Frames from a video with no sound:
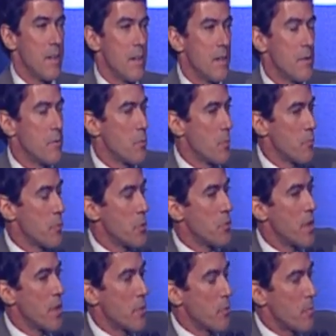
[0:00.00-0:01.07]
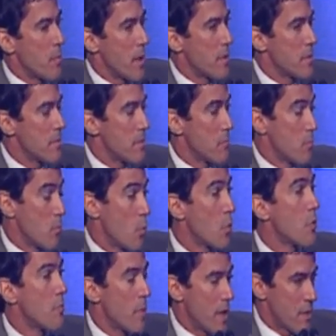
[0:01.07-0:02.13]
If it weren't for you, Nellie, the
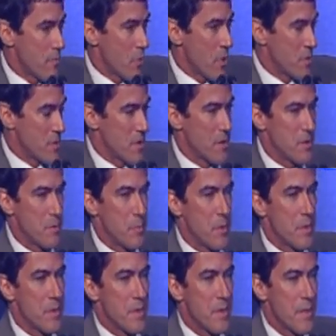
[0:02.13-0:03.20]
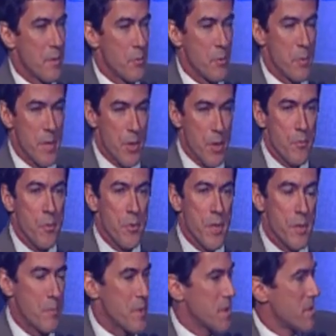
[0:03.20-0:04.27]
world might have lost Elizabeth, and that would have been an awful
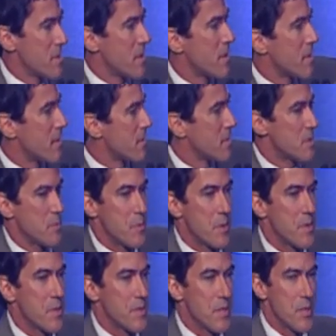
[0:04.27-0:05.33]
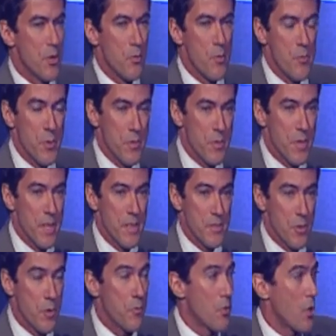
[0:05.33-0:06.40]
thing, because I think Elizabeth is a young woman that has
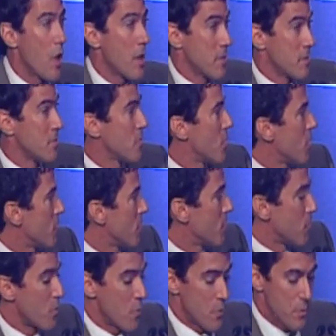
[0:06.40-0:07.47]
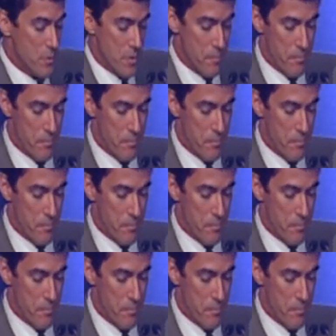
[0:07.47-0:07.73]
an awful lot to offer the world.